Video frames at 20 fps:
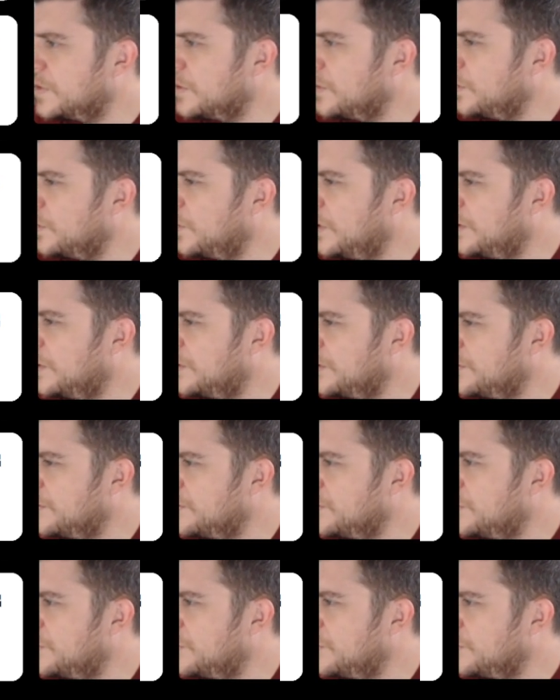
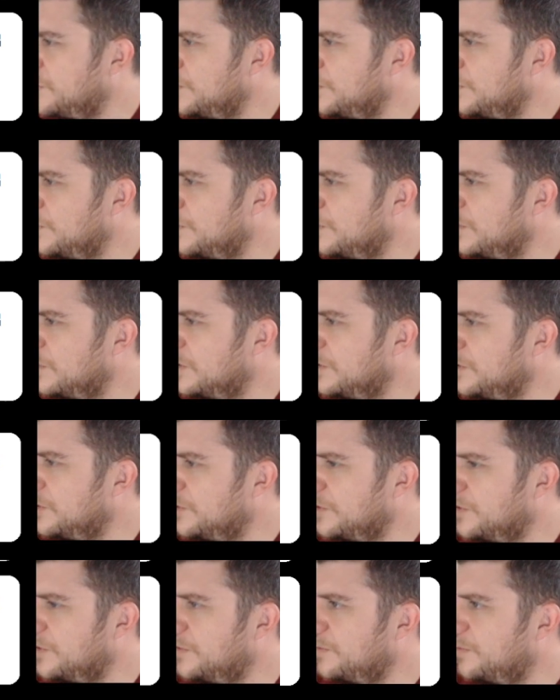Welcome to
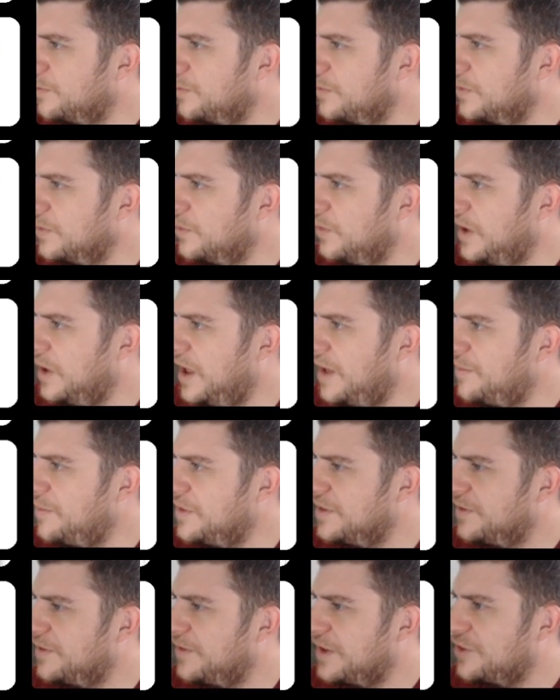your. What
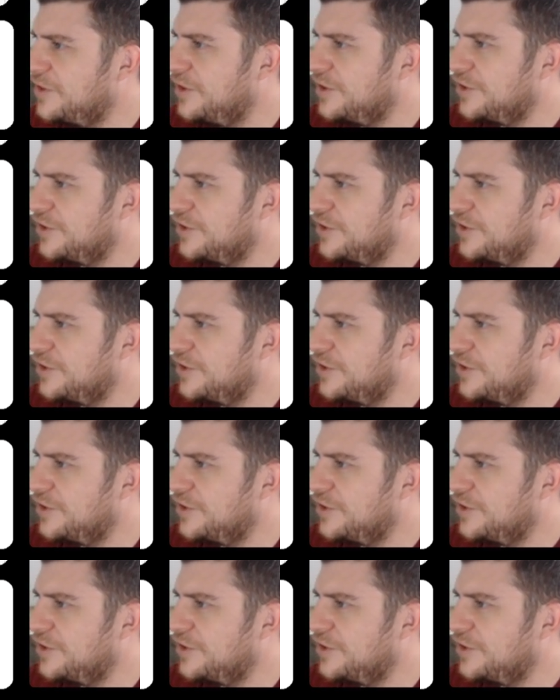happens if I just